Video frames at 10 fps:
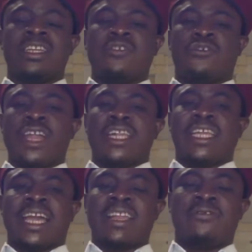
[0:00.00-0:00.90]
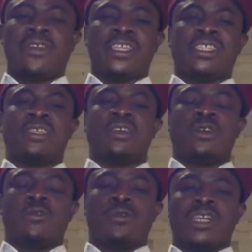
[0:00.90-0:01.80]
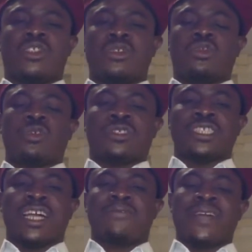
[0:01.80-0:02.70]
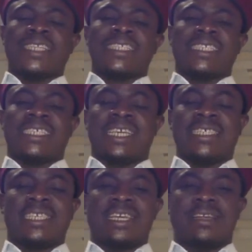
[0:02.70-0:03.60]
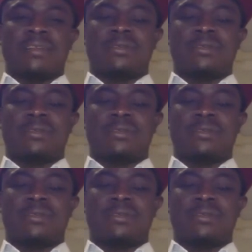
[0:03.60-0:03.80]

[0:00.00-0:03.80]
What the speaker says: The Fulani Caliphate want you to start fighting ESN,